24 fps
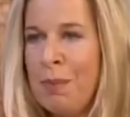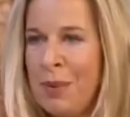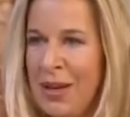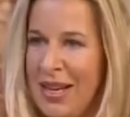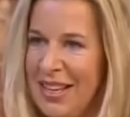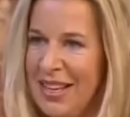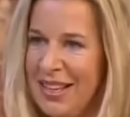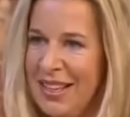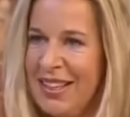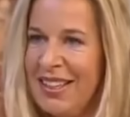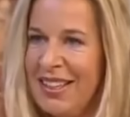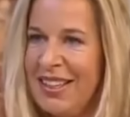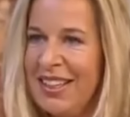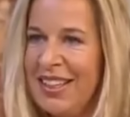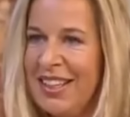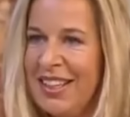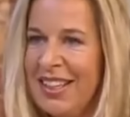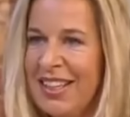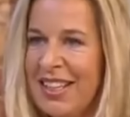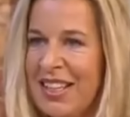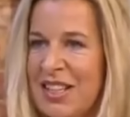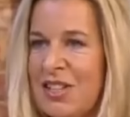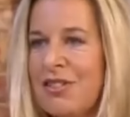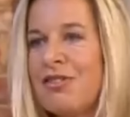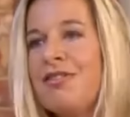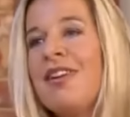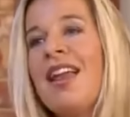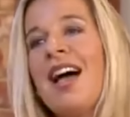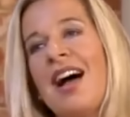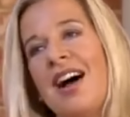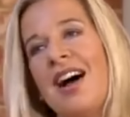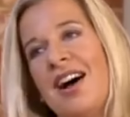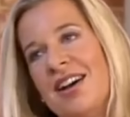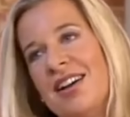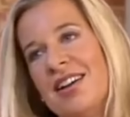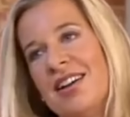doesn't allow her own
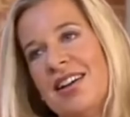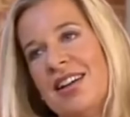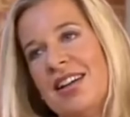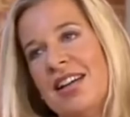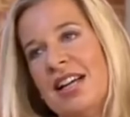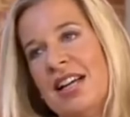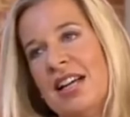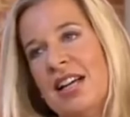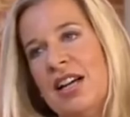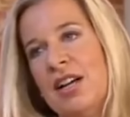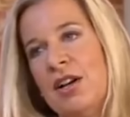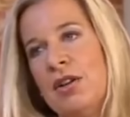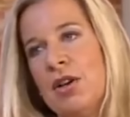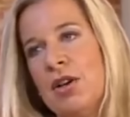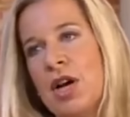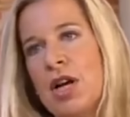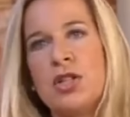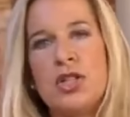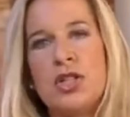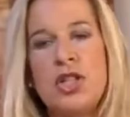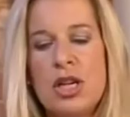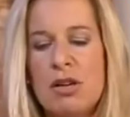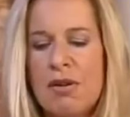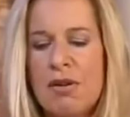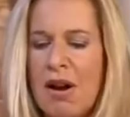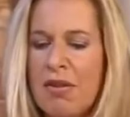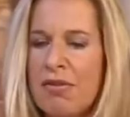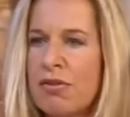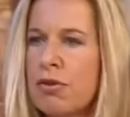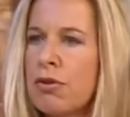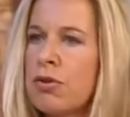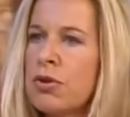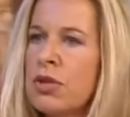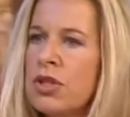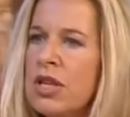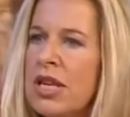kids to play with children with
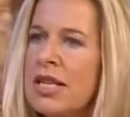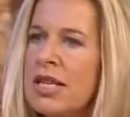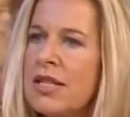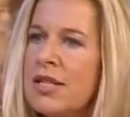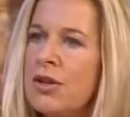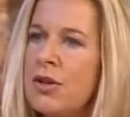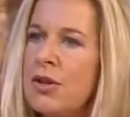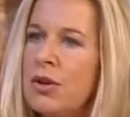lower class